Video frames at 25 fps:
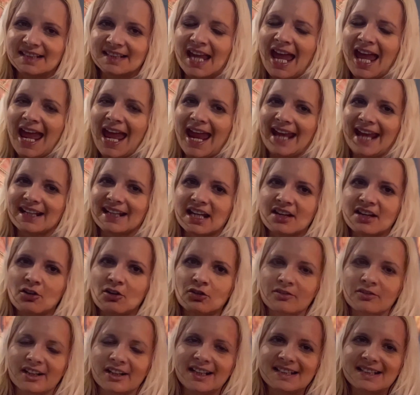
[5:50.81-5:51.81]
And I
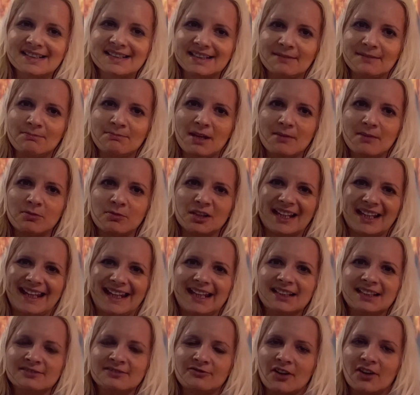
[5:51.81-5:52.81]
already see people
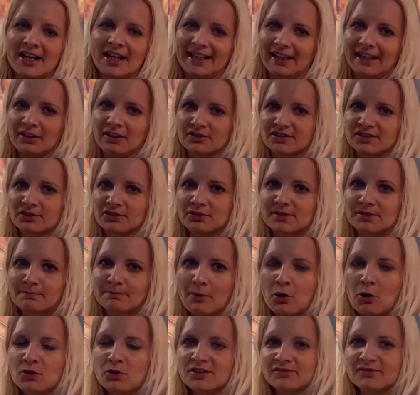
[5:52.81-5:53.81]
infighting on those
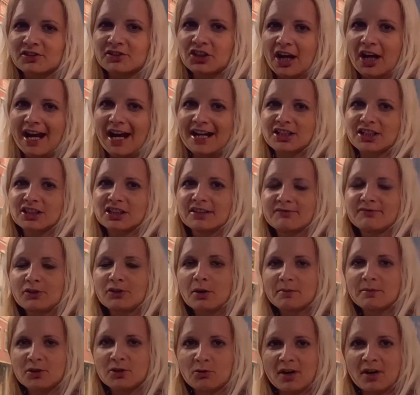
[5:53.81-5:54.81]
posts, which are actually from
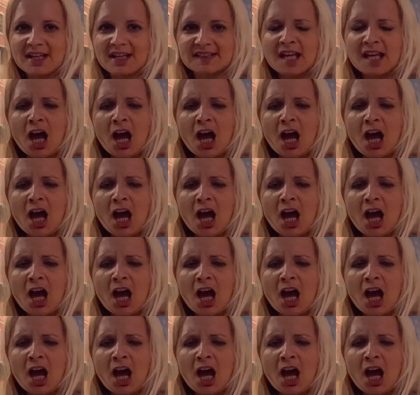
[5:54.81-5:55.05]
US.